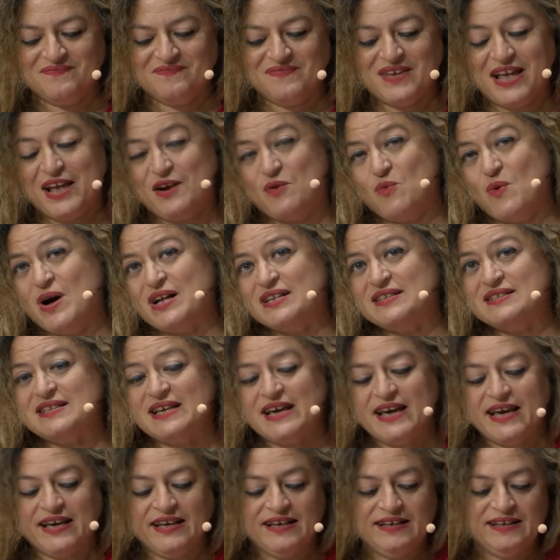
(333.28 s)
And one
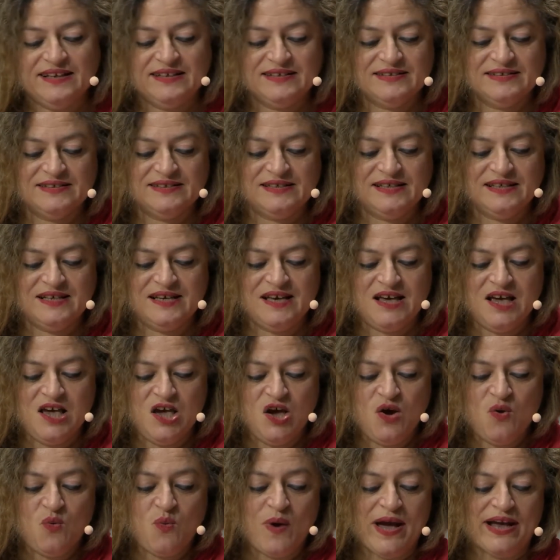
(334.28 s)
day,
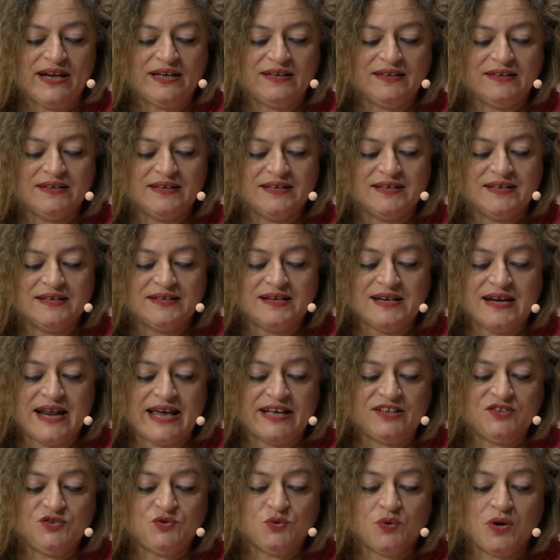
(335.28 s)
when
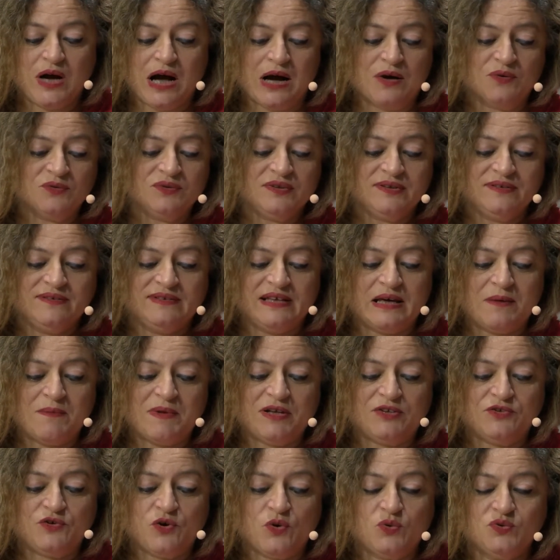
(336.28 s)
Ninetto counted them
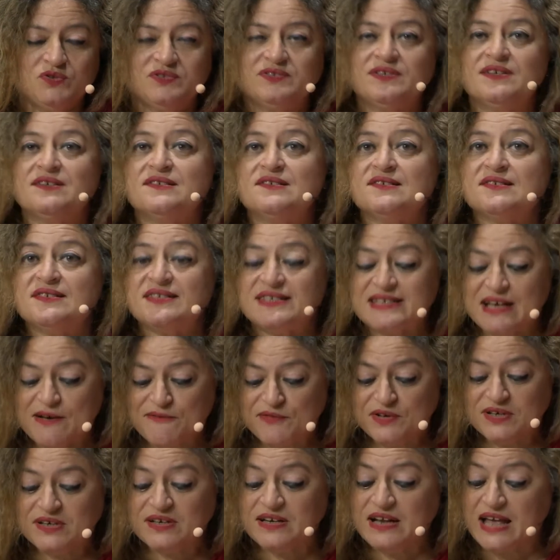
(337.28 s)
and wrote
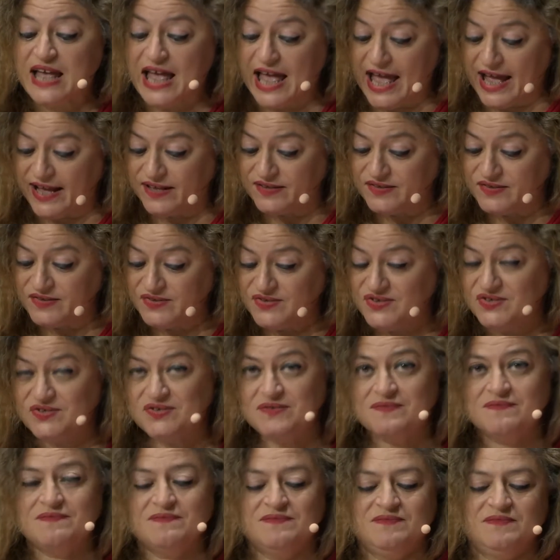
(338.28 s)
7
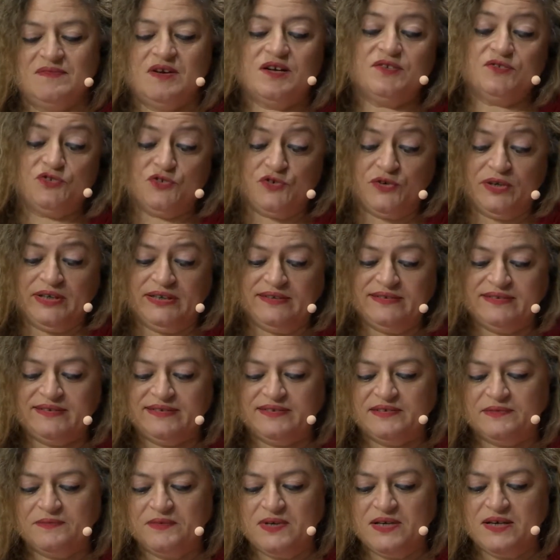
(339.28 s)
hands
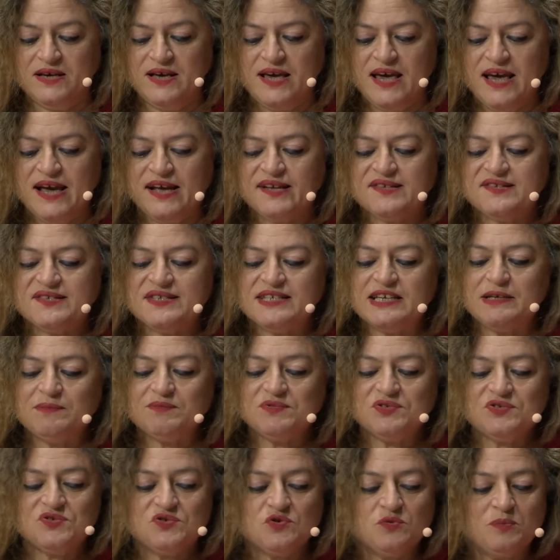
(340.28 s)
underneath, it seemed
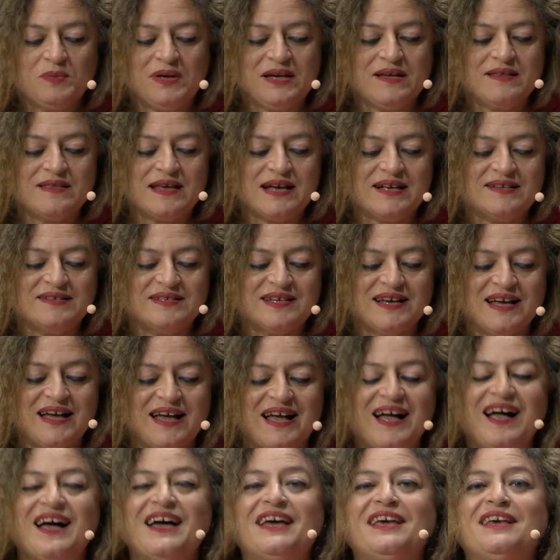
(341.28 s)
to me that
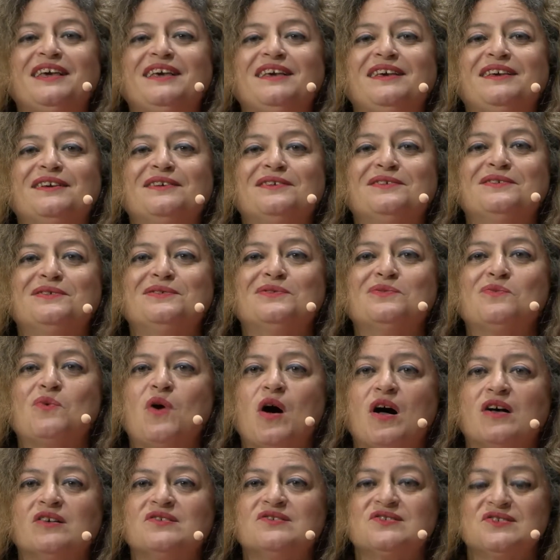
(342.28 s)
I
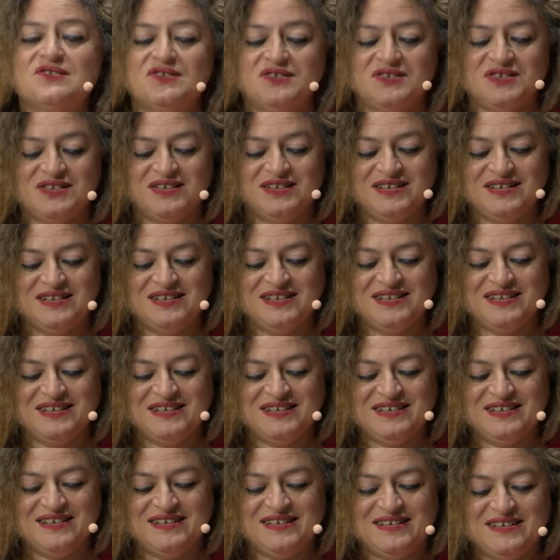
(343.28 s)
was
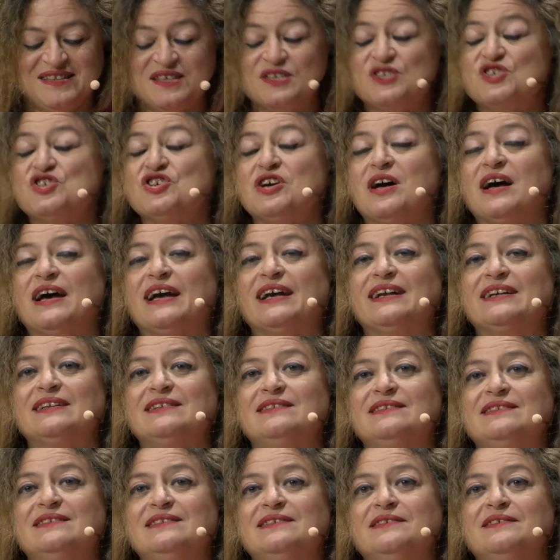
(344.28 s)
the
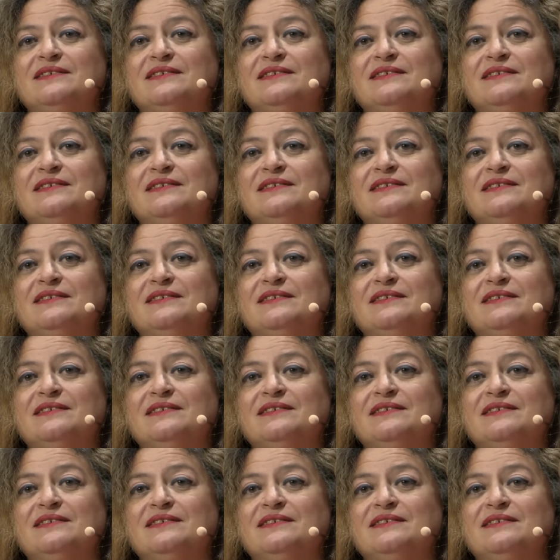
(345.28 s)
child.